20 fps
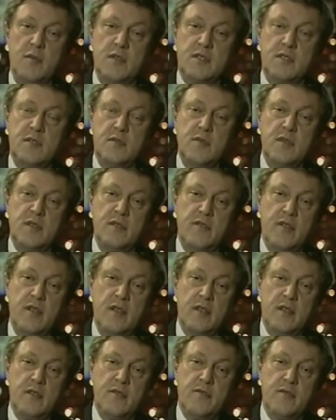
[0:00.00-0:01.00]
Mr.
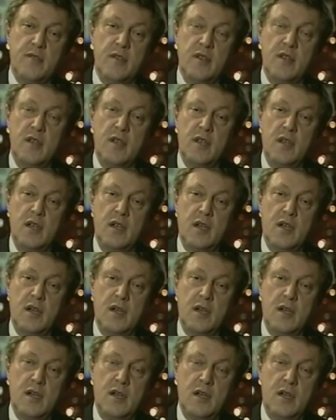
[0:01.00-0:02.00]
Medvedev
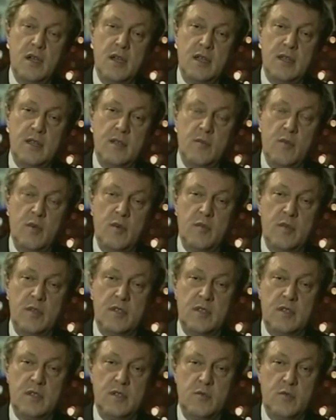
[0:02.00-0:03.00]
at the
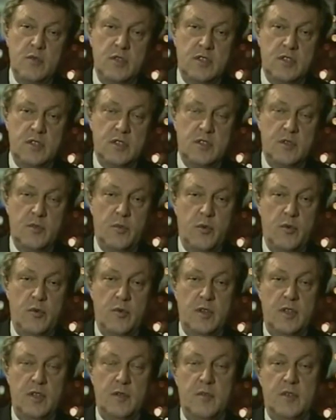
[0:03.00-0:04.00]
moment, and which is
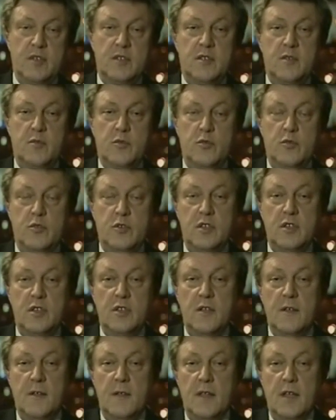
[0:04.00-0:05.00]
supporting Mr.
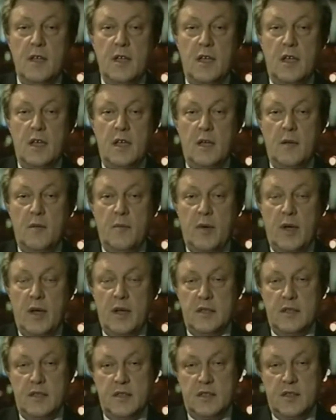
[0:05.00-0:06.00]
Putin.
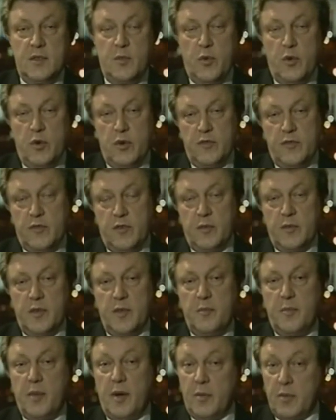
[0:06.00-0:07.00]
But the support from
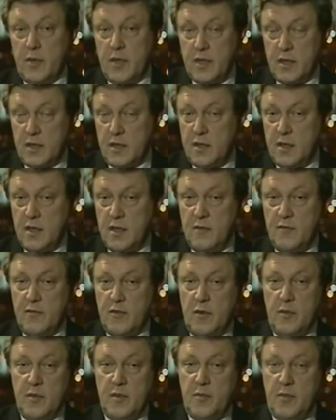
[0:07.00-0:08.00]
the public and
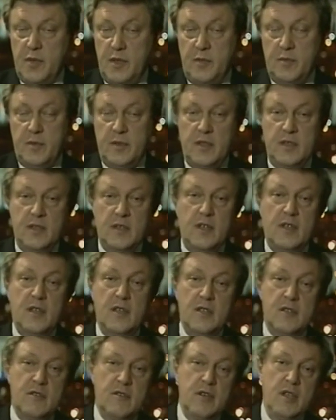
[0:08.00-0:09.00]
from the people in the
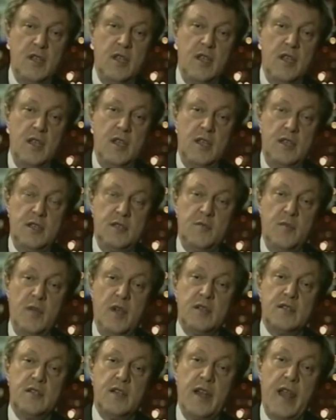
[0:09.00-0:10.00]
country is
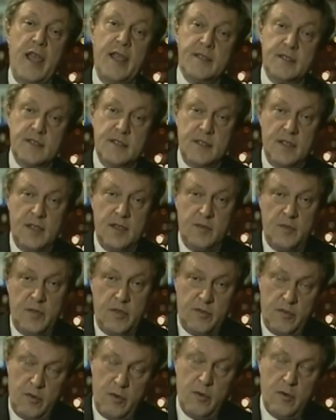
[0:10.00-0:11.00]
much less than
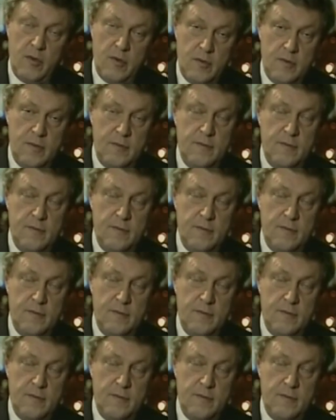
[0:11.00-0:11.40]
before.